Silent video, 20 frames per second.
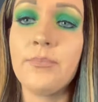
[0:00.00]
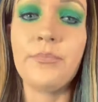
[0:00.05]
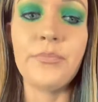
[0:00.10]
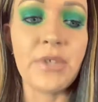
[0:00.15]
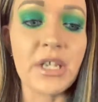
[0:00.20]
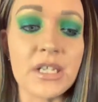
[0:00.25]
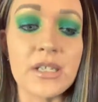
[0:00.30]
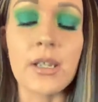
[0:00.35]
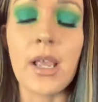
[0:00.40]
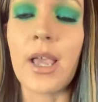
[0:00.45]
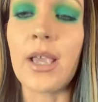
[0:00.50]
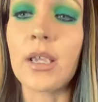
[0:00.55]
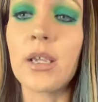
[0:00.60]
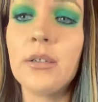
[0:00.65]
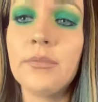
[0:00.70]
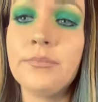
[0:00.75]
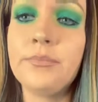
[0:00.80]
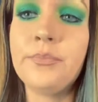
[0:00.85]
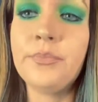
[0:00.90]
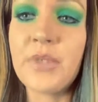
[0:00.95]
dislike,
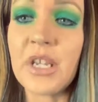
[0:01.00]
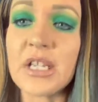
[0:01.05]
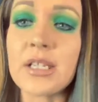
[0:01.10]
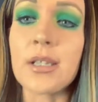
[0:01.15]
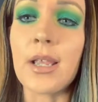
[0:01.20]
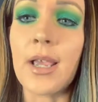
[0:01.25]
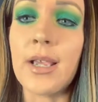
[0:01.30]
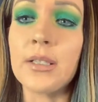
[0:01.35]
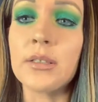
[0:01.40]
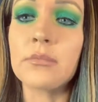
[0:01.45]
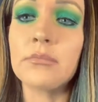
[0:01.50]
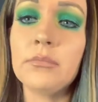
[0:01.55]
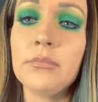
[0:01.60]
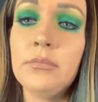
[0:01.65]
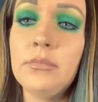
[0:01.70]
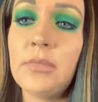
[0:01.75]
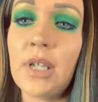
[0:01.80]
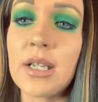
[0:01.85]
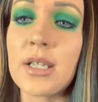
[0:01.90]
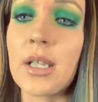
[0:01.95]
dislike,
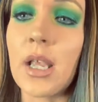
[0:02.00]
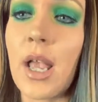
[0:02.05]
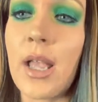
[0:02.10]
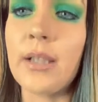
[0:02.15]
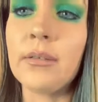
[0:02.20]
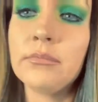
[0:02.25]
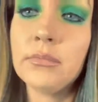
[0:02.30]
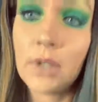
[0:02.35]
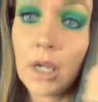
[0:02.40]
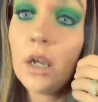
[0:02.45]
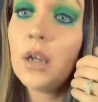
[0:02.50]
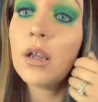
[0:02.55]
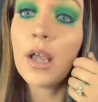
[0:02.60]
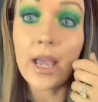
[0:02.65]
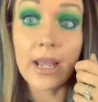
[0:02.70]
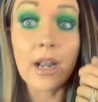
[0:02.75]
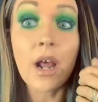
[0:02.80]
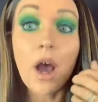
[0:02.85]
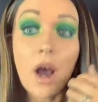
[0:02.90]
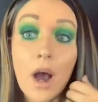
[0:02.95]
dislike.
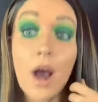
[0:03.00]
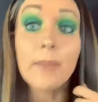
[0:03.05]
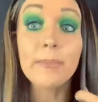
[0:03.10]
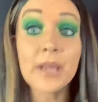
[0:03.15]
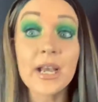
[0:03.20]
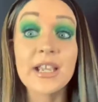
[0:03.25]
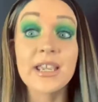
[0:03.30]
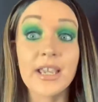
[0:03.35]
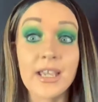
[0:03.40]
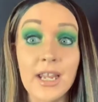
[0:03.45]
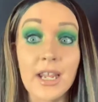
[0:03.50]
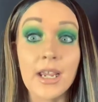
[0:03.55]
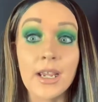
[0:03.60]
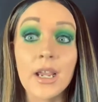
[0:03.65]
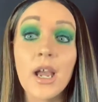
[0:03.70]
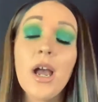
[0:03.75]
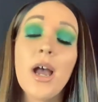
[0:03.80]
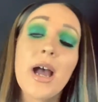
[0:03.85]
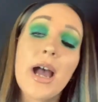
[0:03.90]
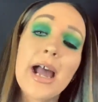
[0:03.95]
And I'm not kidding.
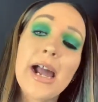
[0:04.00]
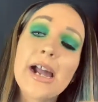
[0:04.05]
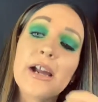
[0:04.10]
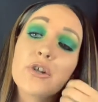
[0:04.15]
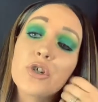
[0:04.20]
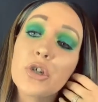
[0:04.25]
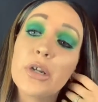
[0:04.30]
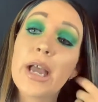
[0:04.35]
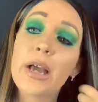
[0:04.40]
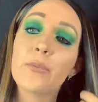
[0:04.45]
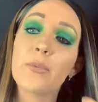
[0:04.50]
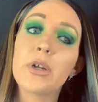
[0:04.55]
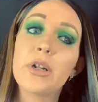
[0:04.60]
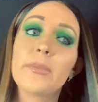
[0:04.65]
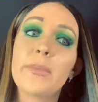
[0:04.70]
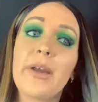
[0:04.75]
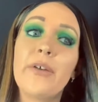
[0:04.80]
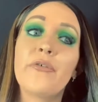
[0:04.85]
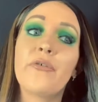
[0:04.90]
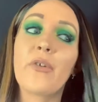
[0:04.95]
I actually had one of
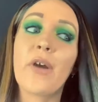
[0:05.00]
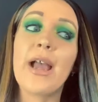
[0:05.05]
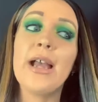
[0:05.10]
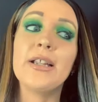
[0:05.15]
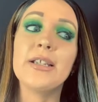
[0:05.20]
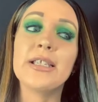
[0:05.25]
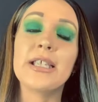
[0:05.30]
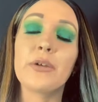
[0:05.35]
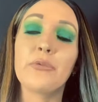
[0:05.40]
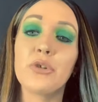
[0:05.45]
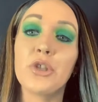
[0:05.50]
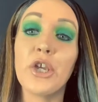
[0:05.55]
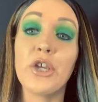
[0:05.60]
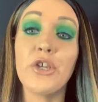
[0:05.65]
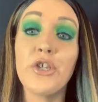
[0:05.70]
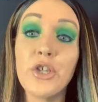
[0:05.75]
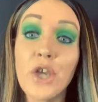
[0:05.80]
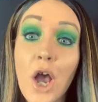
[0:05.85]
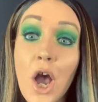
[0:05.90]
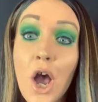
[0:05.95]
my friends, they were
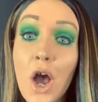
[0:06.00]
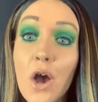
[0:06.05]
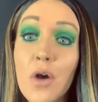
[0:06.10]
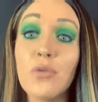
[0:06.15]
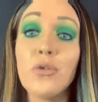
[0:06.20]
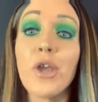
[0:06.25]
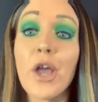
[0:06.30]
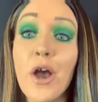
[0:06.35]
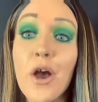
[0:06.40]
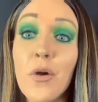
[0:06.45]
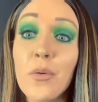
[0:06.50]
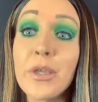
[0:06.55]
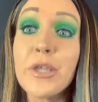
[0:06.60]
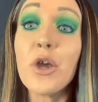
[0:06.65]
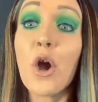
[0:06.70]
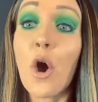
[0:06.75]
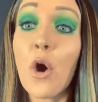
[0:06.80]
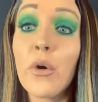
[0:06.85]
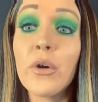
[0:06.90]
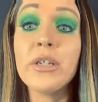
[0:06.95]
like, yo, he
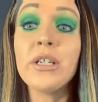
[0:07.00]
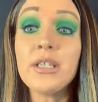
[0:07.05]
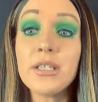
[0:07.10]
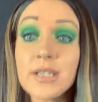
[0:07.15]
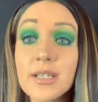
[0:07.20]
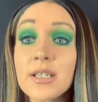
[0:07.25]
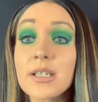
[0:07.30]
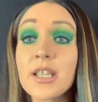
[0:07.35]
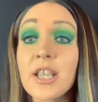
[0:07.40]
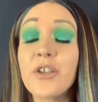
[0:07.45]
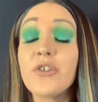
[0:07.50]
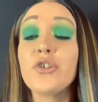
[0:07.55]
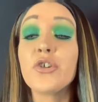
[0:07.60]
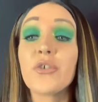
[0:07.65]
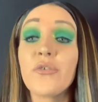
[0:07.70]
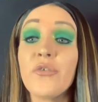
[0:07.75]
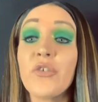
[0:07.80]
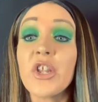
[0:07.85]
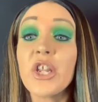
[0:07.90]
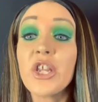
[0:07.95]
already disliked your
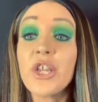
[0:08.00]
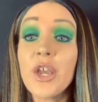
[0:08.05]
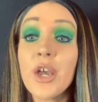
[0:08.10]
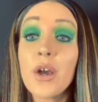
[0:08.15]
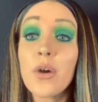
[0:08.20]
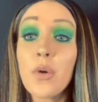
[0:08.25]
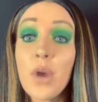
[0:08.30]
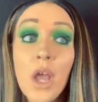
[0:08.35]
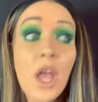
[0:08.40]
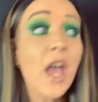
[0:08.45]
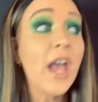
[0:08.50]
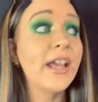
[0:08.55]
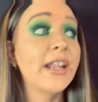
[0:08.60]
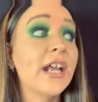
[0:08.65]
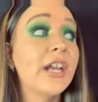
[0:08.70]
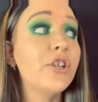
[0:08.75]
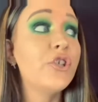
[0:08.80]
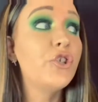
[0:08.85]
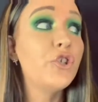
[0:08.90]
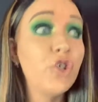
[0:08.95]
video. And
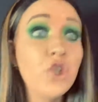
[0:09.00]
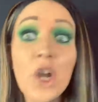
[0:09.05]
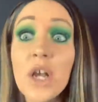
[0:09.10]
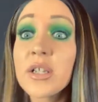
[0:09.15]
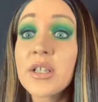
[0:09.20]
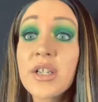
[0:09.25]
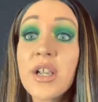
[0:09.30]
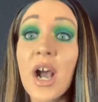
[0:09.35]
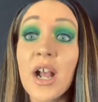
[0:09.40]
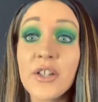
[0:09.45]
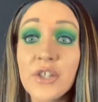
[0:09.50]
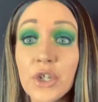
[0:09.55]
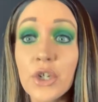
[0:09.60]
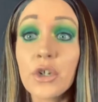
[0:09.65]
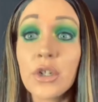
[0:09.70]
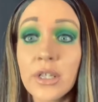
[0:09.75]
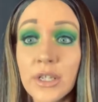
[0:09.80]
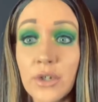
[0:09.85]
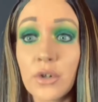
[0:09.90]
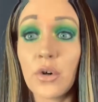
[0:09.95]
I just got to
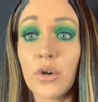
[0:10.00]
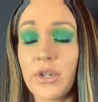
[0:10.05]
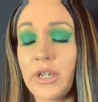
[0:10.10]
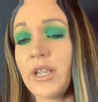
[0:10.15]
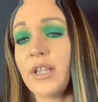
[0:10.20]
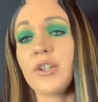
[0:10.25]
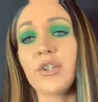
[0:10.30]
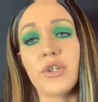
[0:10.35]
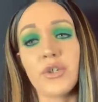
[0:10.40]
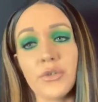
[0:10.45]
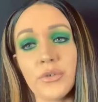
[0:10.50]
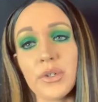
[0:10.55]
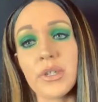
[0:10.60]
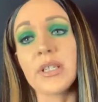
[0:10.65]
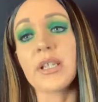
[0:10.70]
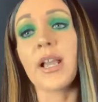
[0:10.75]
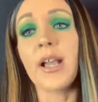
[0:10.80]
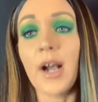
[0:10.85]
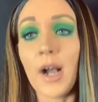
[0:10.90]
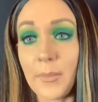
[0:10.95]
click on it as soon as
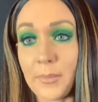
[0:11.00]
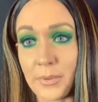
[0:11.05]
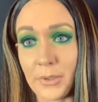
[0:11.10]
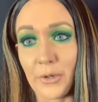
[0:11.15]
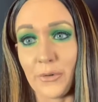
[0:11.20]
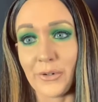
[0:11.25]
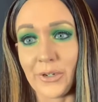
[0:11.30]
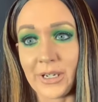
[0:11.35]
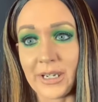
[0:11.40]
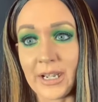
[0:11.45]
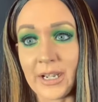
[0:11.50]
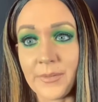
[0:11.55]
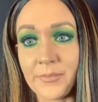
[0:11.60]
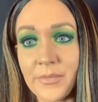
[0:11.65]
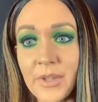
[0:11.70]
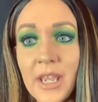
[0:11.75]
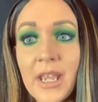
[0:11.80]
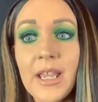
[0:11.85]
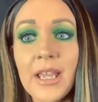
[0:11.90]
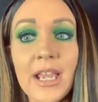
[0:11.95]
I uploaded it.
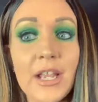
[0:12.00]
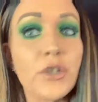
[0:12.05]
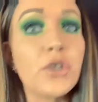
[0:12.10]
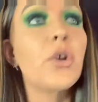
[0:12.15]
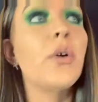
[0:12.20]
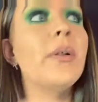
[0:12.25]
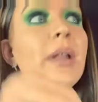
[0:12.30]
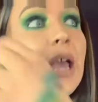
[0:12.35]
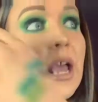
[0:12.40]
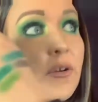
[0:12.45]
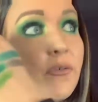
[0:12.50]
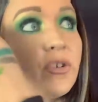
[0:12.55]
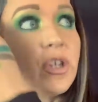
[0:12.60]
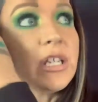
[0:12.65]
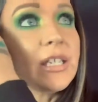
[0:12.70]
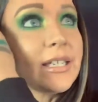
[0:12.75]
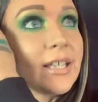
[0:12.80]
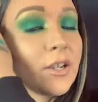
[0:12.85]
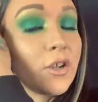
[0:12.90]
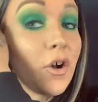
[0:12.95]
It's on every
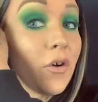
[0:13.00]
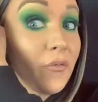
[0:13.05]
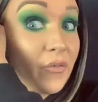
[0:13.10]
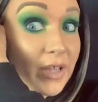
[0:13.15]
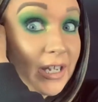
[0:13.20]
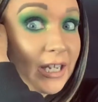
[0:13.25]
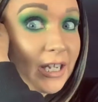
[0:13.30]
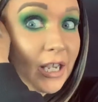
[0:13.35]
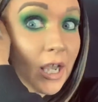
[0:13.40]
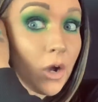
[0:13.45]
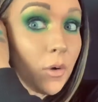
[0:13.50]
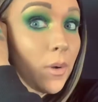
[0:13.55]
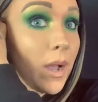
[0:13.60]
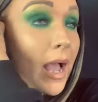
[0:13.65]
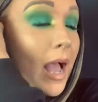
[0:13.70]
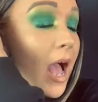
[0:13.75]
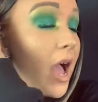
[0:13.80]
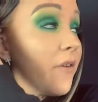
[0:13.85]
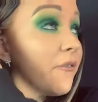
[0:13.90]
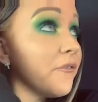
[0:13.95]
single video.
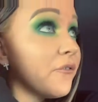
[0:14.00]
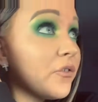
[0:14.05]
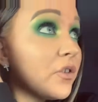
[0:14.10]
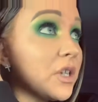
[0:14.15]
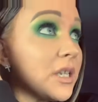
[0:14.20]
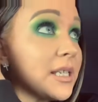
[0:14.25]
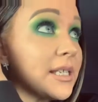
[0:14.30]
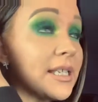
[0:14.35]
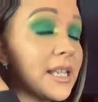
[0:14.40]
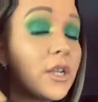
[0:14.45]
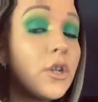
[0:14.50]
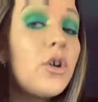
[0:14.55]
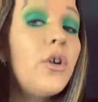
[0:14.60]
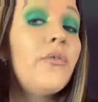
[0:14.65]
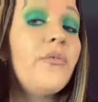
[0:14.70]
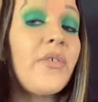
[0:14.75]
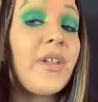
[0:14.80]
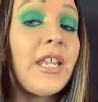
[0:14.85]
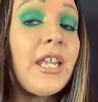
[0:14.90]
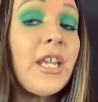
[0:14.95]
Every single
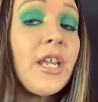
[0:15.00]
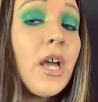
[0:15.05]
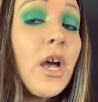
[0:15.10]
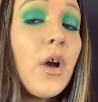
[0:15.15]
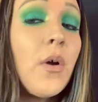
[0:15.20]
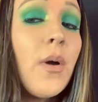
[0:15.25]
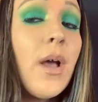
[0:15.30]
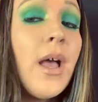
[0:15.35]
video